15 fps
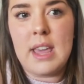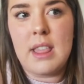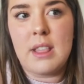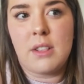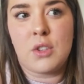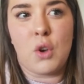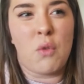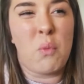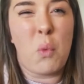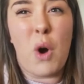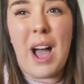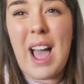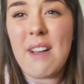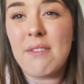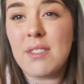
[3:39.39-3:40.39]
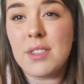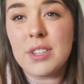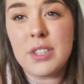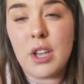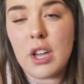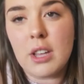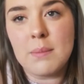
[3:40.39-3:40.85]
sort of whatever the
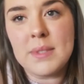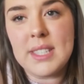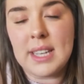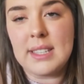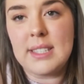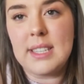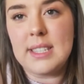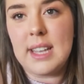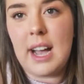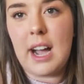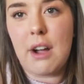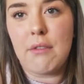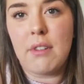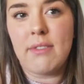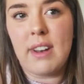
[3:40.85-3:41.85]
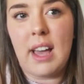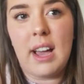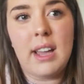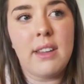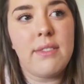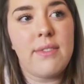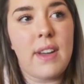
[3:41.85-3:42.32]
circumstances are of
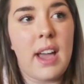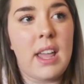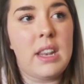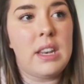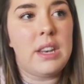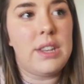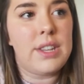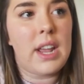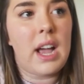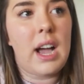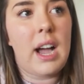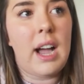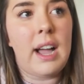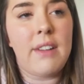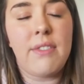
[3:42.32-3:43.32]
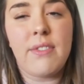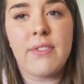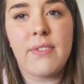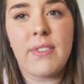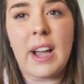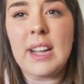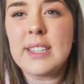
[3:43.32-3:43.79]
life. And I
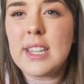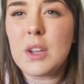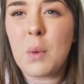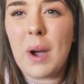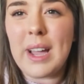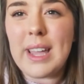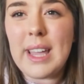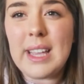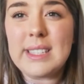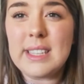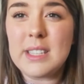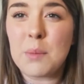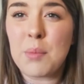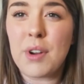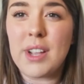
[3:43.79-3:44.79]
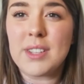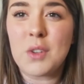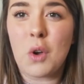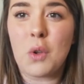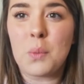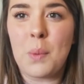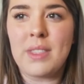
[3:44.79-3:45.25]
find it quite easy to praise
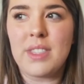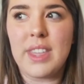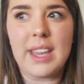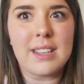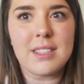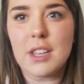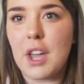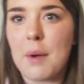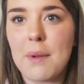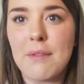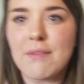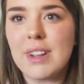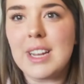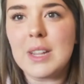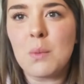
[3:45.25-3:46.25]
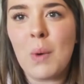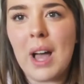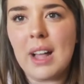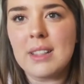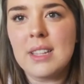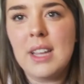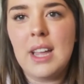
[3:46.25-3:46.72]
God when things are going really
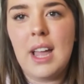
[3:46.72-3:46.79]
well,